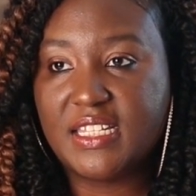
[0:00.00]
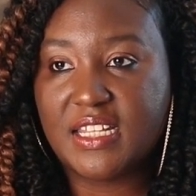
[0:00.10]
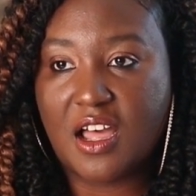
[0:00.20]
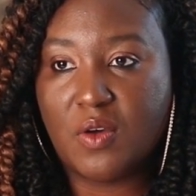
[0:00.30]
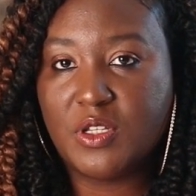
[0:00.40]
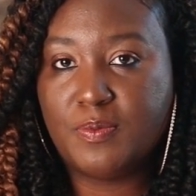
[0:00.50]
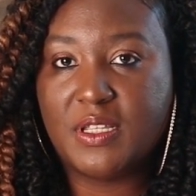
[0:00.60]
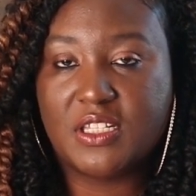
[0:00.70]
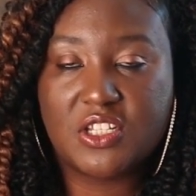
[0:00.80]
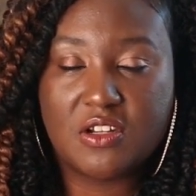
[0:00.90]
It's always
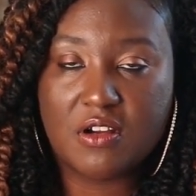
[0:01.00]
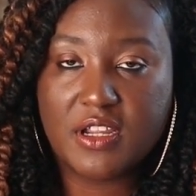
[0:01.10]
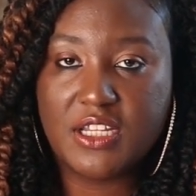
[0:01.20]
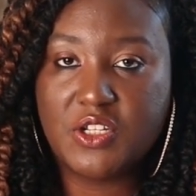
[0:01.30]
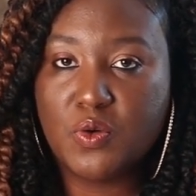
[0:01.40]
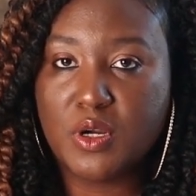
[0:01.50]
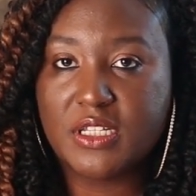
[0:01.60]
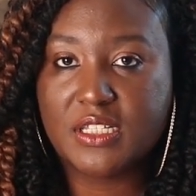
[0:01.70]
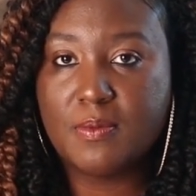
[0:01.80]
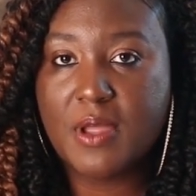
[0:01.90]
been snarky to her in
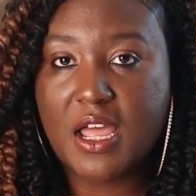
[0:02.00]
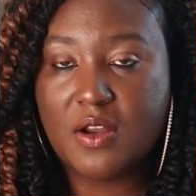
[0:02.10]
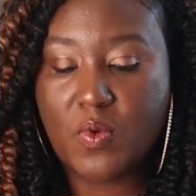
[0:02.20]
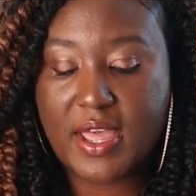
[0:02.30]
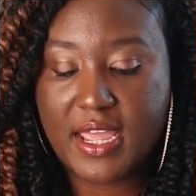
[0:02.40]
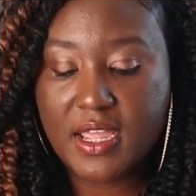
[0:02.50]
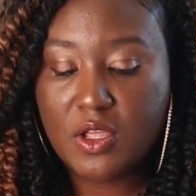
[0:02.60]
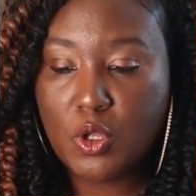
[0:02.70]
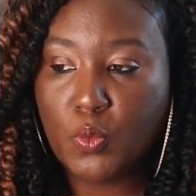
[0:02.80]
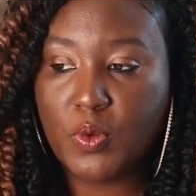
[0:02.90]
some kind of way,
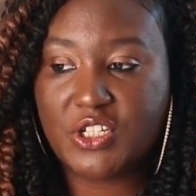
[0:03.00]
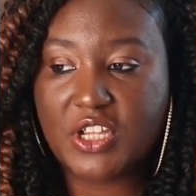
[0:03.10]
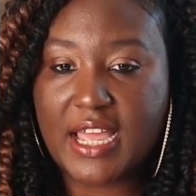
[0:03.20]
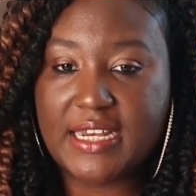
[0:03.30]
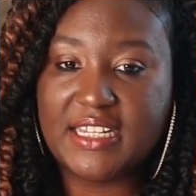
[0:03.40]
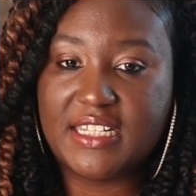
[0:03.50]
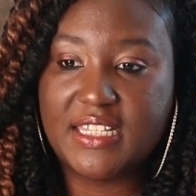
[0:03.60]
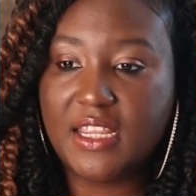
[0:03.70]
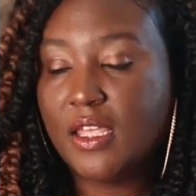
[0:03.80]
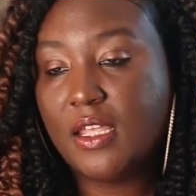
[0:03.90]
which I didn't
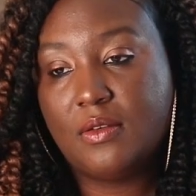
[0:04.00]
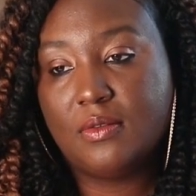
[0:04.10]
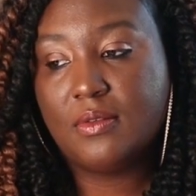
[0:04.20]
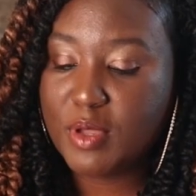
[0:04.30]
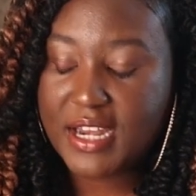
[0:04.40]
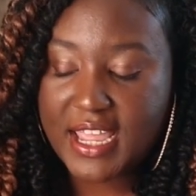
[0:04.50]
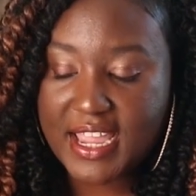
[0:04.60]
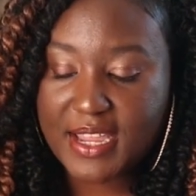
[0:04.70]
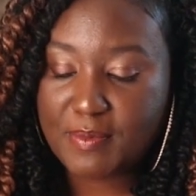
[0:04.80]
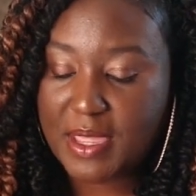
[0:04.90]
see it, but
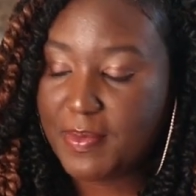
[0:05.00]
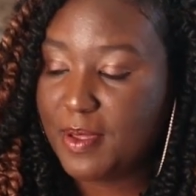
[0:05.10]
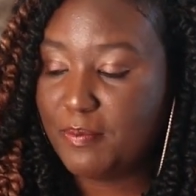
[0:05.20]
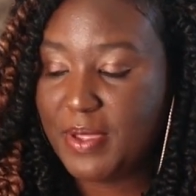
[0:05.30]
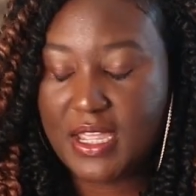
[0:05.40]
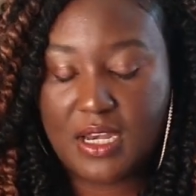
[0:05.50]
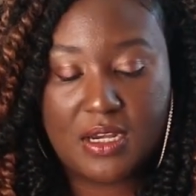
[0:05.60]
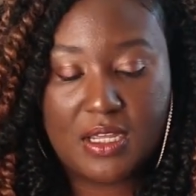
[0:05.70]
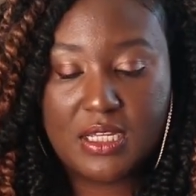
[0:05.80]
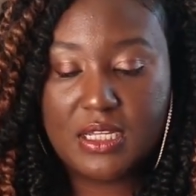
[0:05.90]
hey, maybe I'm being